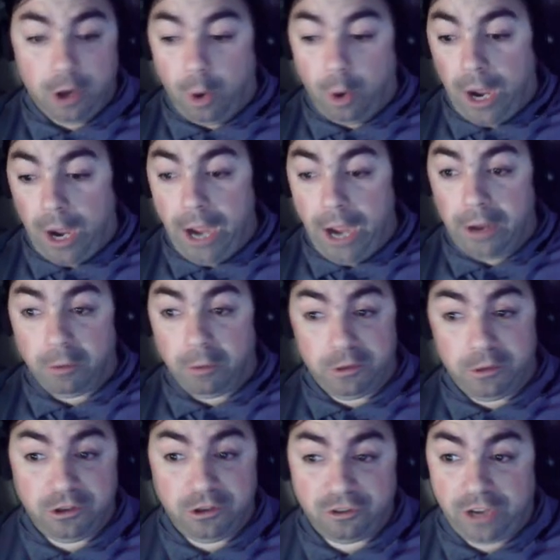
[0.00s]
Ohio,
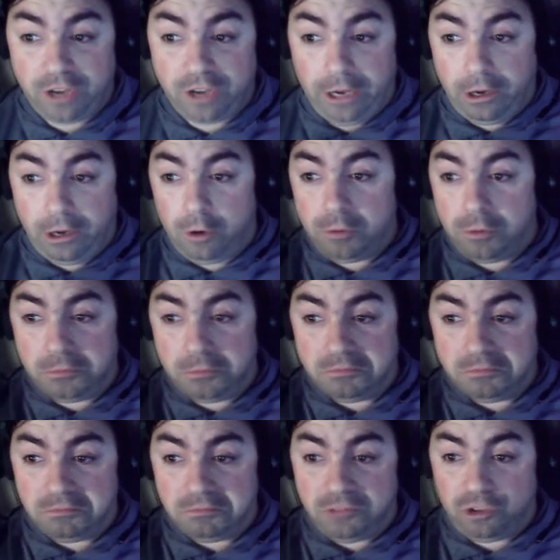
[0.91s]
we just got to go
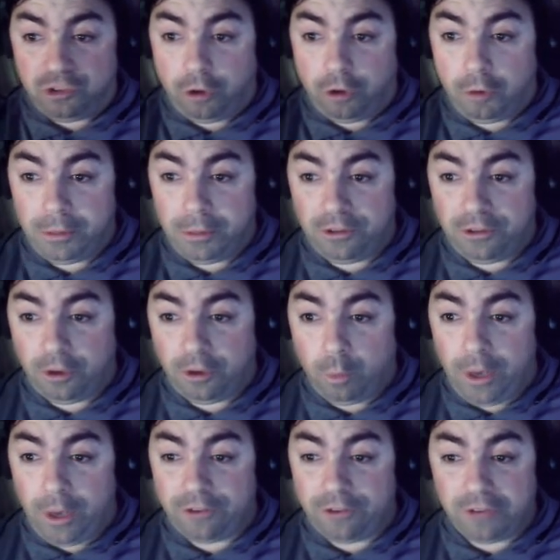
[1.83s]
just a little bit to the
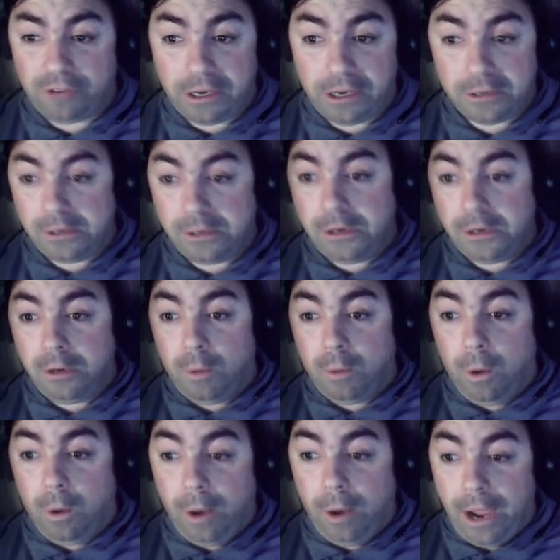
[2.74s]
west. And
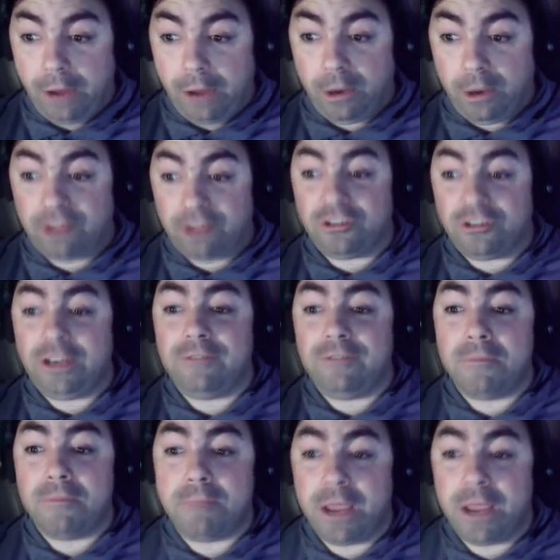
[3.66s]
well, Ohio has an
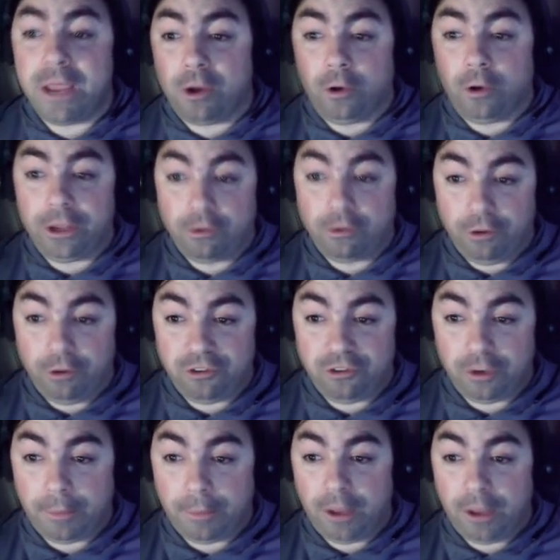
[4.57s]
even bigger increase
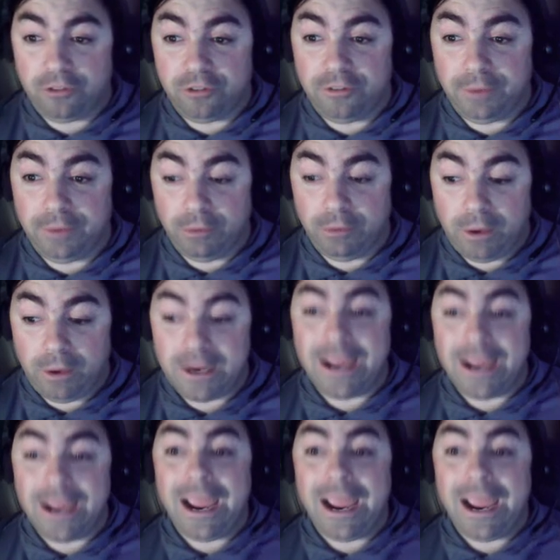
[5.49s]
in the positivity rate.